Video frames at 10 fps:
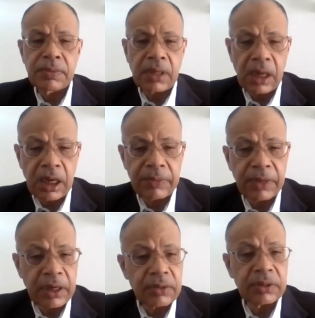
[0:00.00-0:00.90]

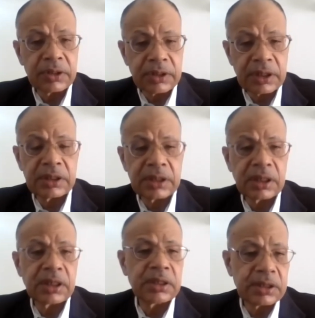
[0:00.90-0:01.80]
And a good
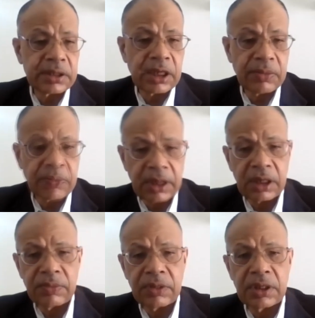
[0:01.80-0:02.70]
statistic is the CMI
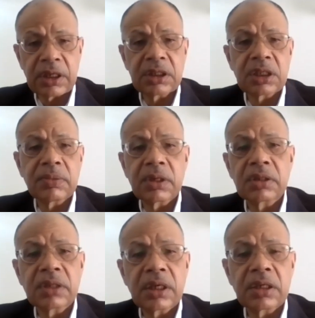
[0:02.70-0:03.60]
number that's come
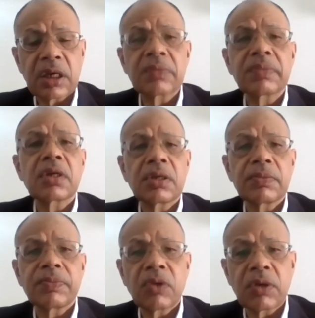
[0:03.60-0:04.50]
out, that urban
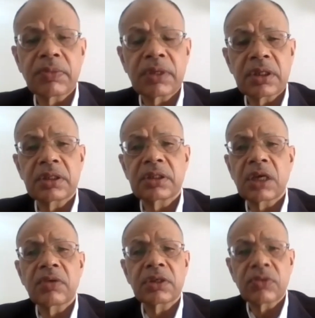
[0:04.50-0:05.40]
unemployment is
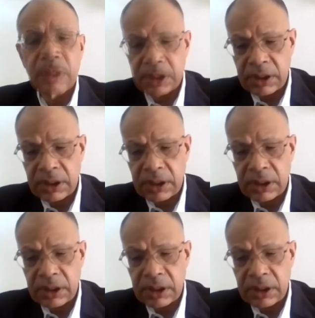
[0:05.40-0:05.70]
now at 27%.